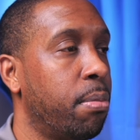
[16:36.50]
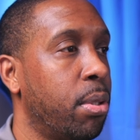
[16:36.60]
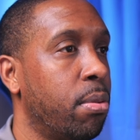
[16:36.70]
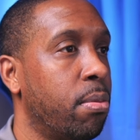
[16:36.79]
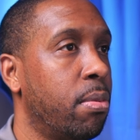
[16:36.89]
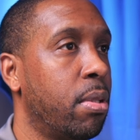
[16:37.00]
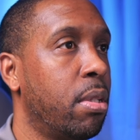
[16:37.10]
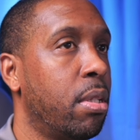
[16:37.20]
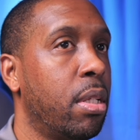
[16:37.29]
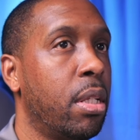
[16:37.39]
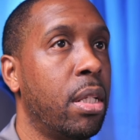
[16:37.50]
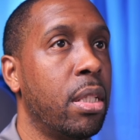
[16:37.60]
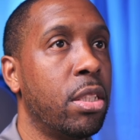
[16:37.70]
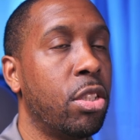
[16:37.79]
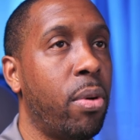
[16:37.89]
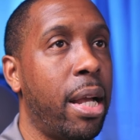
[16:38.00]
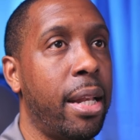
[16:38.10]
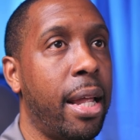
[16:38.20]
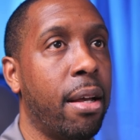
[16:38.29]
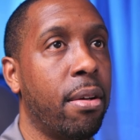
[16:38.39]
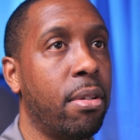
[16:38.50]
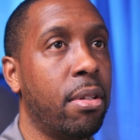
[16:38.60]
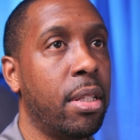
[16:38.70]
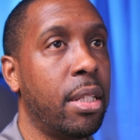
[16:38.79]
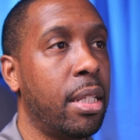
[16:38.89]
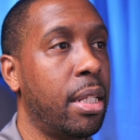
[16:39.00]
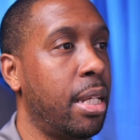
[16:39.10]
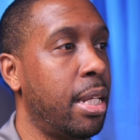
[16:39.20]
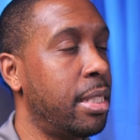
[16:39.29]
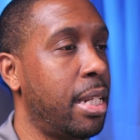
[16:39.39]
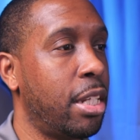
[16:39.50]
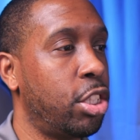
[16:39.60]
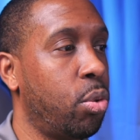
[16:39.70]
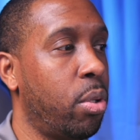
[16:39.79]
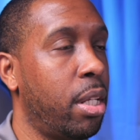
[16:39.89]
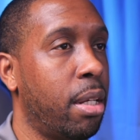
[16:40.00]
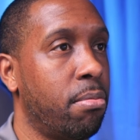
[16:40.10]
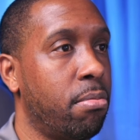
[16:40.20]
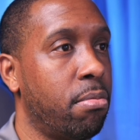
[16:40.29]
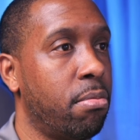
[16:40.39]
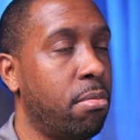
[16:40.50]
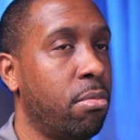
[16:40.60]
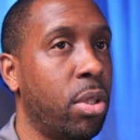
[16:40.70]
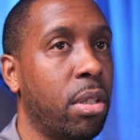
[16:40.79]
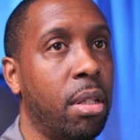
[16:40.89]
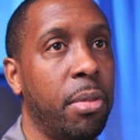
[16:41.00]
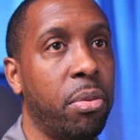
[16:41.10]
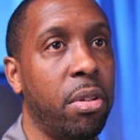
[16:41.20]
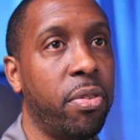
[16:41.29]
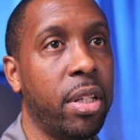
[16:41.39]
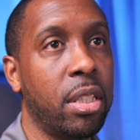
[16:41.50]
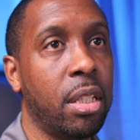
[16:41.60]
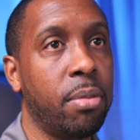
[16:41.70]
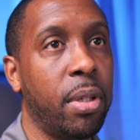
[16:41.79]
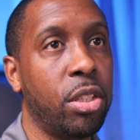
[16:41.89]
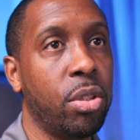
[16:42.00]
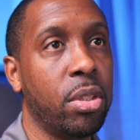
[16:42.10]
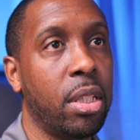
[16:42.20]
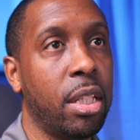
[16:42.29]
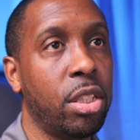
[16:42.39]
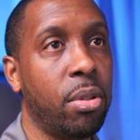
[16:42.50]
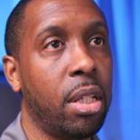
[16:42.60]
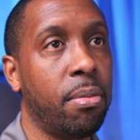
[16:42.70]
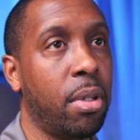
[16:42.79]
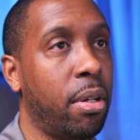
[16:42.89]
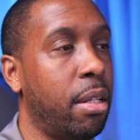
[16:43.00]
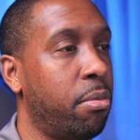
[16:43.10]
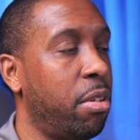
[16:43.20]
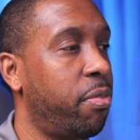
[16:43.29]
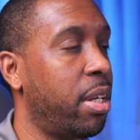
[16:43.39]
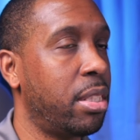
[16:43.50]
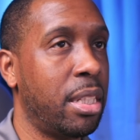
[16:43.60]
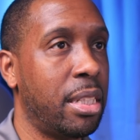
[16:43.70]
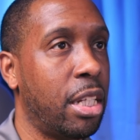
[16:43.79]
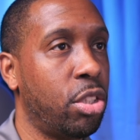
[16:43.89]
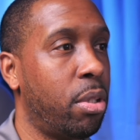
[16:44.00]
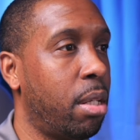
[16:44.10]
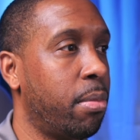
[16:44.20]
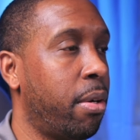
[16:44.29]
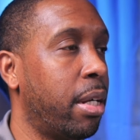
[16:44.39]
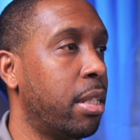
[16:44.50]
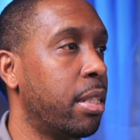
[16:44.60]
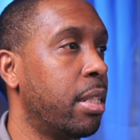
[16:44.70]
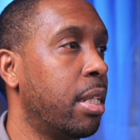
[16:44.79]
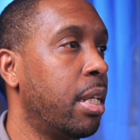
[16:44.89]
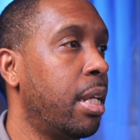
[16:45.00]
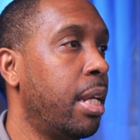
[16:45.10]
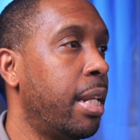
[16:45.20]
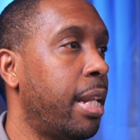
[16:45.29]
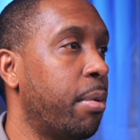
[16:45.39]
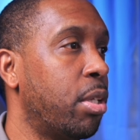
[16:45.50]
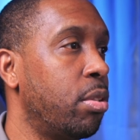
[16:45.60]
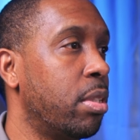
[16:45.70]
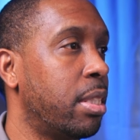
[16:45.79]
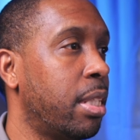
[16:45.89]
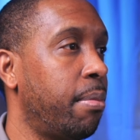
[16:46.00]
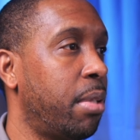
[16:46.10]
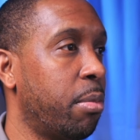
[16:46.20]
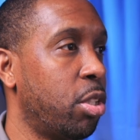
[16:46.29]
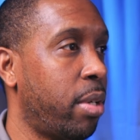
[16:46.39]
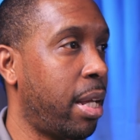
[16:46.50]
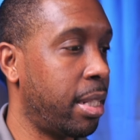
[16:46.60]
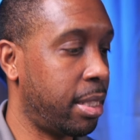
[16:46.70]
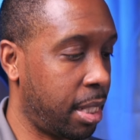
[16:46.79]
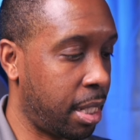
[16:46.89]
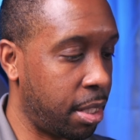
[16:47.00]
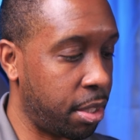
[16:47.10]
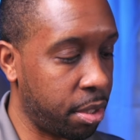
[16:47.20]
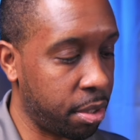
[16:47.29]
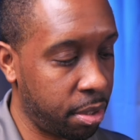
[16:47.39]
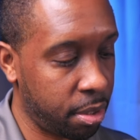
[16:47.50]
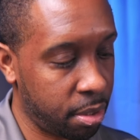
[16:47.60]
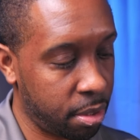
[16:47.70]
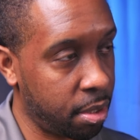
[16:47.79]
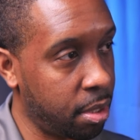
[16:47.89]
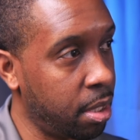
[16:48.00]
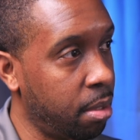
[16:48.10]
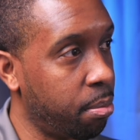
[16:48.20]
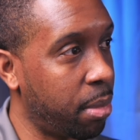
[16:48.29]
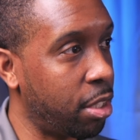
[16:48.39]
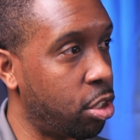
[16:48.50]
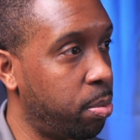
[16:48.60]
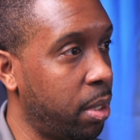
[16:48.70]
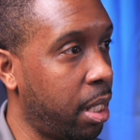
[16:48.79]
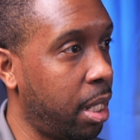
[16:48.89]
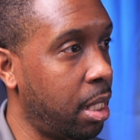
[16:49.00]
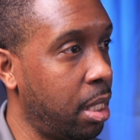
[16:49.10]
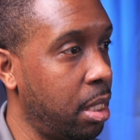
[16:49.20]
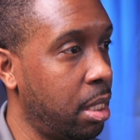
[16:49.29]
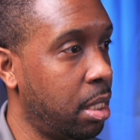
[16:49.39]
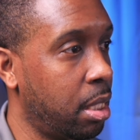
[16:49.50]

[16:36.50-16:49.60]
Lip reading: Boom. So right now it's not showing up. Well, let me refresh. Let's make sure it's not showing up. All right. Refresh is not showing up. All right, good. Now I'm going to do the same thing. I'm going to drag this under by duplicating